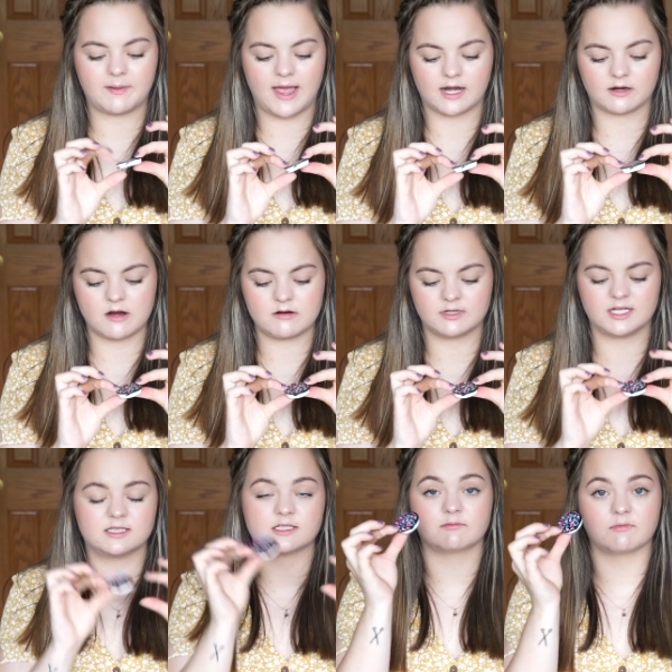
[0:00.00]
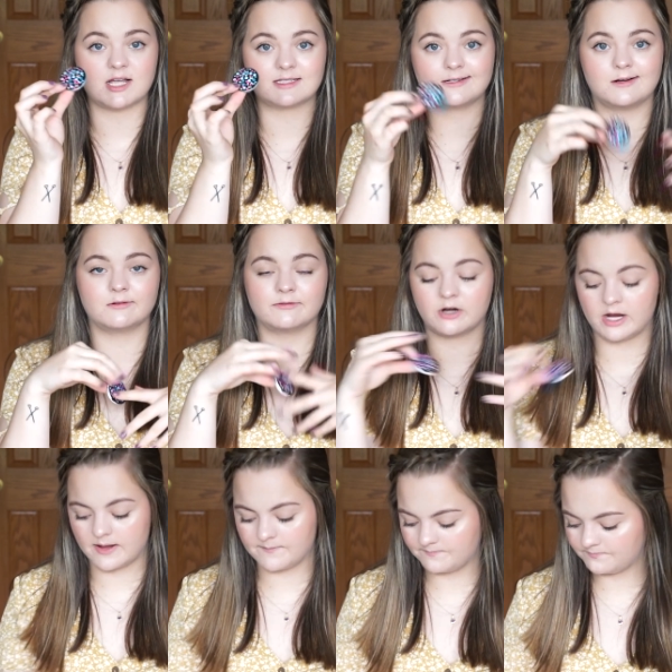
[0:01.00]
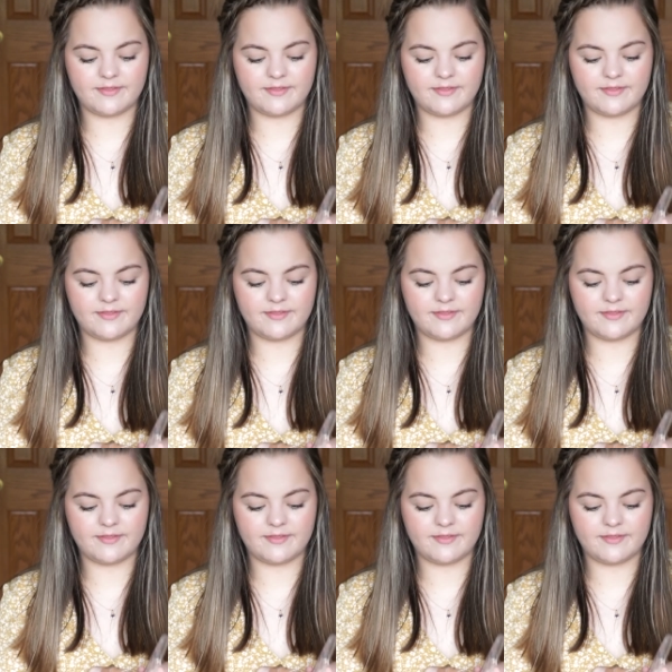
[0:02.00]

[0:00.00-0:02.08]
background and some resin over it.